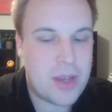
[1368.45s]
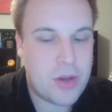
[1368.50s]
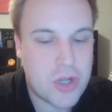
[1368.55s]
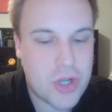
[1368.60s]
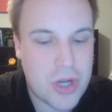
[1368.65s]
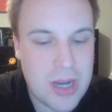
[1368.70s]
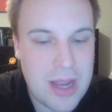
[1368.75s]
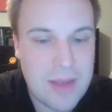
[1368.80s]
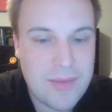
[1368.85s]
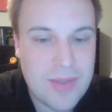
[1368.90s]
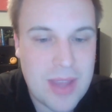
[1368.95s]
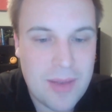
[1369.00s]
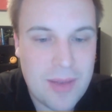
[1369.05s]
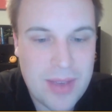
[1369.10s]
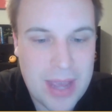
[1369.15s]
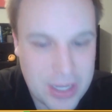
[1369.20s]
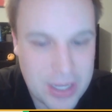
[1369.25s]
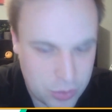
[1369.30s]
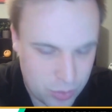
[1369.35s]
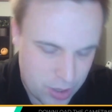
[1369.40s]
You shouldn't have to have
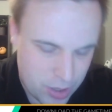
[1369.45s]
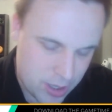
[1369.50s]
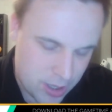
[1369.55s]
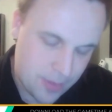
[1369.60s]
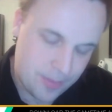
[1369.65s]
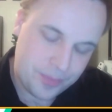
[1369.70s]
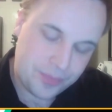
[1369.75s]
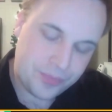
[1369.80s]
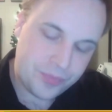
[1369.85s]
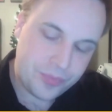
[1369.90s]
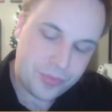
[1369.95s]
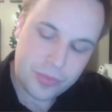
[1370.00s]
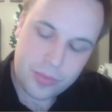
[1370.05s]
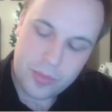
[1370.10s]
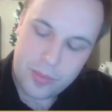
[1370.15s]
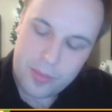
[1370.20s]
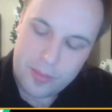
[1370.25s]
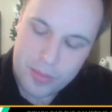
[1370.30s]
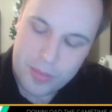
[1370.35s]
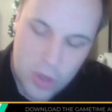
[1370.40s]
guesswork.
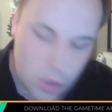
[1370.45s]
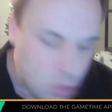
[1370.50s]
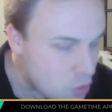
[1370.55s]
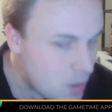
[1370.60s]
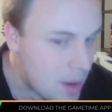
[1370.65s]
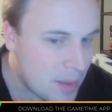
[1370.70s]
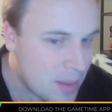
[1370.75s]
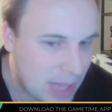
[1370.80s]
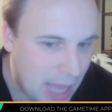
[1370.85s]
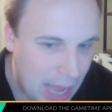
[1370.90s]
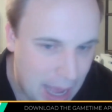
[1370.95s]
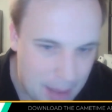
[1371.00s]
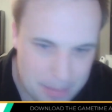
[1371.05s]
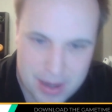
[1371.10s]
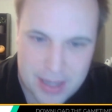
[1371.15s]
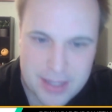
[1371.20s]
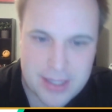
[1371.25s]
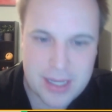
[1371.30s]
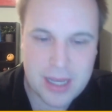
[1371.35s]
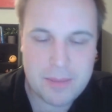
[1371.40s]
You should be able to hop
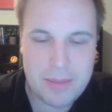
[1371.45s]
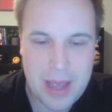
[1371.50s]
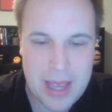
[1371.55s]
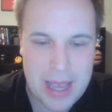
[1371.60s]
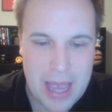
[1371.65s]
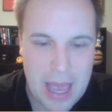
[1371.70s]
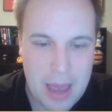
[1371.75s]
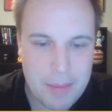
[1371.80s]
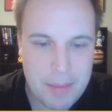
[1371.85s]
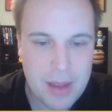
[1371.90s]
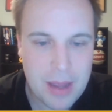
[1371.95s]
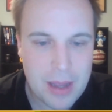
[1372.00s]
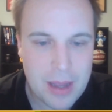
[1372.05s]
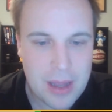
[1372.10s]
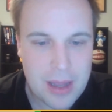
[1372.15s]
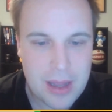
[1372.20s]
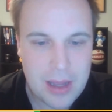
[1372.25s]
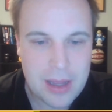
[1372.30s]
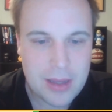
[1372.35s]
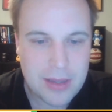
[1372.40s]
on a ticket buying app,
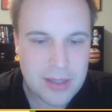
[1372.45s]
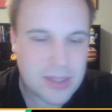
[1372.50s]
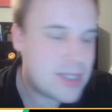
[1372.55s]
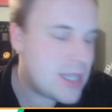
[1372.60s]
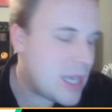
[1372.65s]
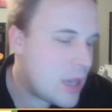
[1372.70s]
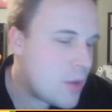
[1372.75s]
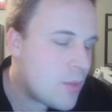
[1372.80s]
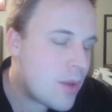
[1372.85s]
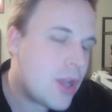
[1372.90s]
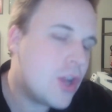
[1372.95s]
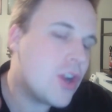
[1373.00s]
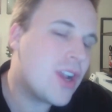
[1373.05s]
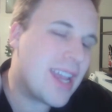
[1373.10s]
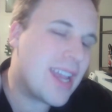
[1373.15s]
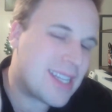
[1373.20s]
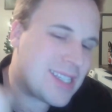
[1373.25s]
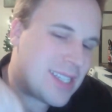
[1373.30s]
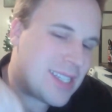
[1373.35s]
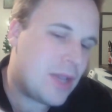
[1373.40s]
see what you're
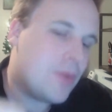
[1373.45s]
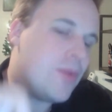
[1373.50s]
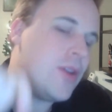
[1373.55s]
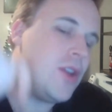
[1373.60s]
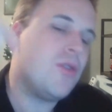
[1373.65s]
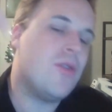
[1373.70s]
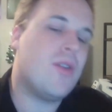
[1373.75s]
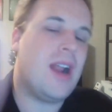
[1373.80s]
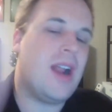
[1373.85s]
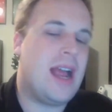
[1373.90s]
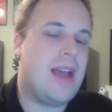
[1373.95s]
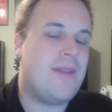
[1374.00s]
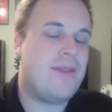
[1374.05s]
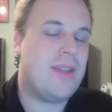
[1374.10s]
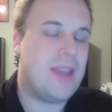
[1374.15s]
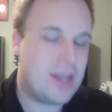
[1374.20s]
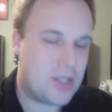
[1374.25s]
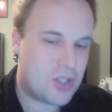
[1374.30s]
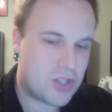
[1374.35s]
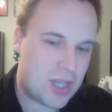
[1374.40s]
going to see when you arrive
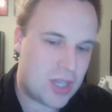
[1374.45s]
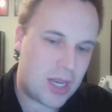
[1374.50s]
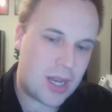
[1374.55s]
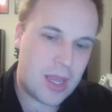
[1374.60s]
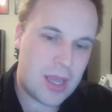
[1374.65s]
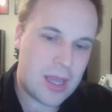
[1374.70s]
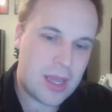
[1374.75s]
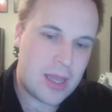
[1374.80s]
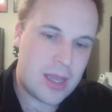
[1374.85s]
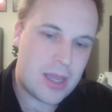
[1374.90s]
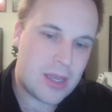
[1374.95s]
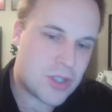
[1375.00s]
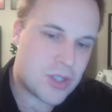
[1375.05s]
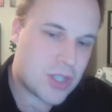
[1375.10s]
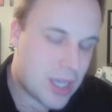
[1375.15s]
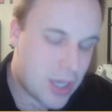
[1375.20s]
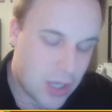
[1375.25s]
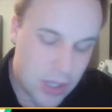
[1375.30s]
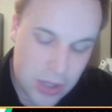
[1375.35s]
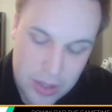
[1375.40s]
in a seat,
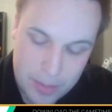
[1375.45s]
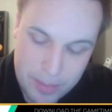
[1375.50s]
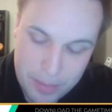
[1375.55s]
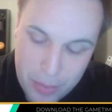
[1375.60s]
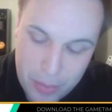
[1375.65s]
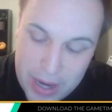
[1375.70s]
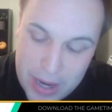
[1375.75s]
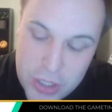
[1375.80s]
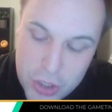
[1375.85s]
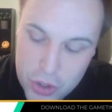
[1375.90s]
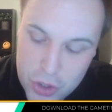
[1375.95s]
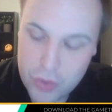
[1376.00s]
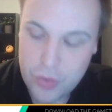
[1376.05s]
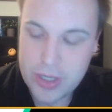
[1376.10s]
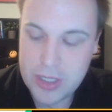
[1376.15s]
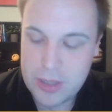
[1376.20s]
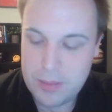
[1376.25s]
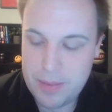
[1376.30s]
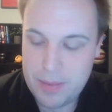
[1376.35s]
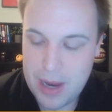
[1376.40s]
see the price you're
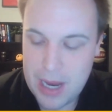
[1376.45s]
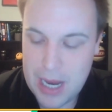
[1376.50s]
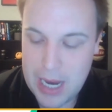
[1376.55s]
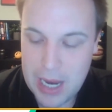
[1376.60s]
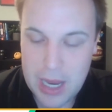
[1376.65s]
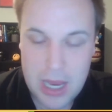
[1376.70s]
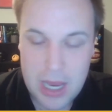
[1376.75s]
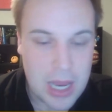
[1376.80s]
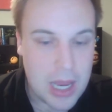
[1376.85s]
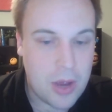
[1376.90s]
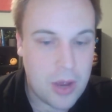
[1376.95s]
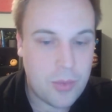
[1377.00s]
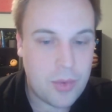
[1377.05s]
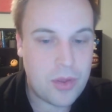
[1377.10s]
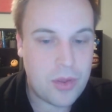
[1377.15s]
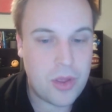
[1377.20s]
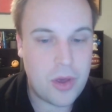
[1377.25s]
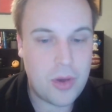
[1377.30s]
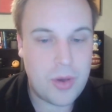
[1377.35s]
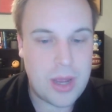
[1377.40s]
going to pay
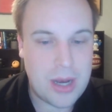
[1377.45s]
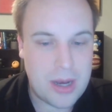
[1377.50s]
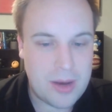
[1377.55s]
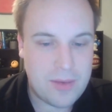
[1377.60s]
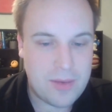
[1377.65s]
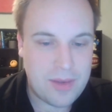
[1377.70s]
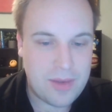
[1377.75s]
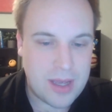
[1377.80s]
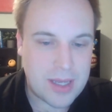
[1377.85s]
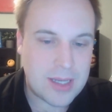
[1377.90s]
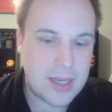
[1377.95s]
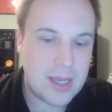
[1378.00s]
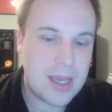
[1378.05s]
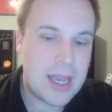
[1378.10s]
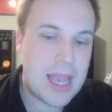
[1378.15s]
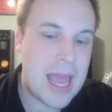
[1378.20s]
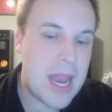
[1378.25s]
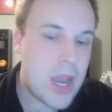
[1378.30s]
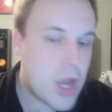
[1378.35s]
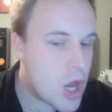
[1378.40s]
with no hidden fees,
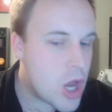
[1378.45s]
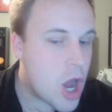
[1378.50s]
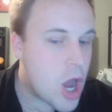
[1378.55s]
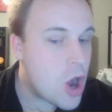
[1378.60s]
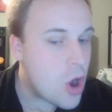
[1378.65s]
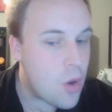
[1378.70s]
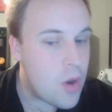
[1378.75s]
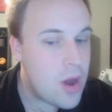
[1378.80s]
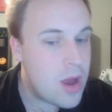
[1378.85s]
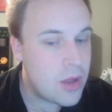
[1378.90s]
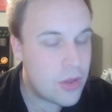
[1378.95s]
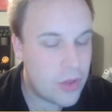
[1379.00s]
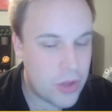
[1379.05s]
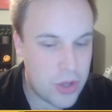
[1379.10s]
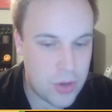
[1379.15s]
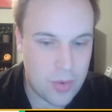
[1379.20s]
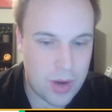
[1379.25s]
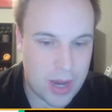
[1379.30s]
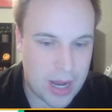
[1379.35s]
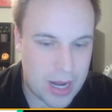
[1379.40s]
and know that
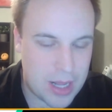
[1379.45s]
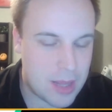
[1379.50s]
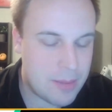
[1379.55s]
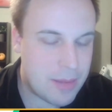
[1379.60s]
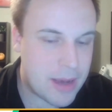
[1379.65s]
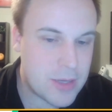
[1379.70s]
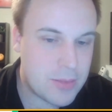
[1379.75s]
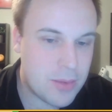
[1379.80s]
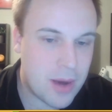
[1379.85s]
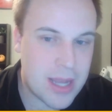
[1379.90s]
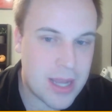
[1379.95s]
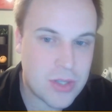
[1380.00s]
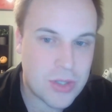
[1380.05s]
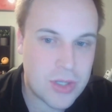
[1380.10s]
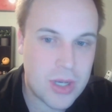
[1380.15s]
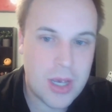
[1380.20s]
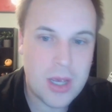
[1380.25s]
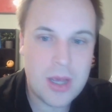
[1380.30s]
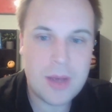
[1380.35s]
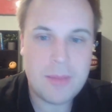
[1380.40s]
you were getting the best price,
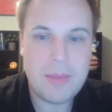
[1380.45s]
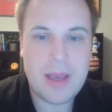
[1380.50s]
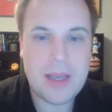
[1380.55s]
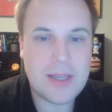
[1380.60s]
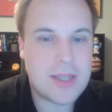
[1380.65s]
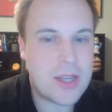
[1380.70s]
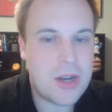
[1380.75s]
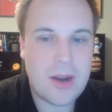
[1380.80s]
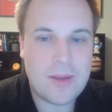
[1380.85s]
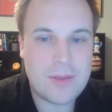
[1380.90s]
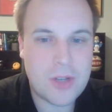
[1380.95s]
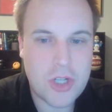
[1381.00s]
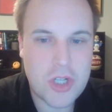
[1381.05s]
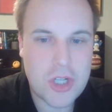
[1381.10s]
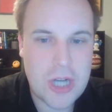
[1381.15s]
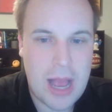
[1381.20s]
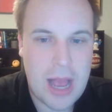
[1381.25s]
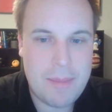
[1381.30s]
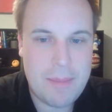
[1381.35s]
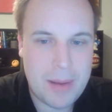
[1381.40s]
because then you don't have to
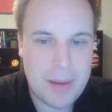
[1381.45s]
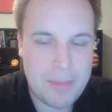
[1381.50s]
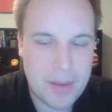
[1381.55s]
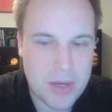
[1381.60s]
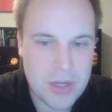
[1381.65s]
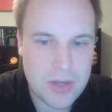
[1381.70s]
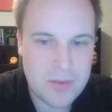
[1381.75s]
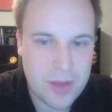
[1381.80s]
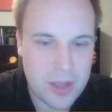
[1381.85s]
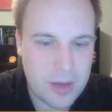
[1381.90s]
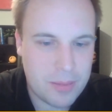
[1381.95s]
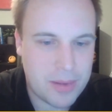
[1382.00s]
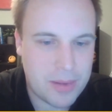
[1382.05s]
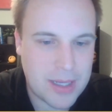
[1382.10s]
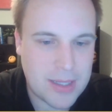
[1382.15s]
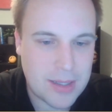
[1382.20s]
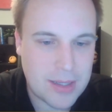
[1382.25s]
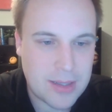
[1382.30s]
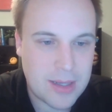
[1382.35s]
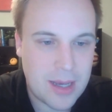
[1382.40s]
shop at a bunch of other
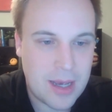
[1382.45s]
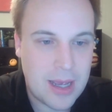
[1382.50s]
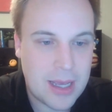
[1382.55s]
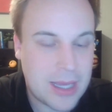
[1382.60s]
places.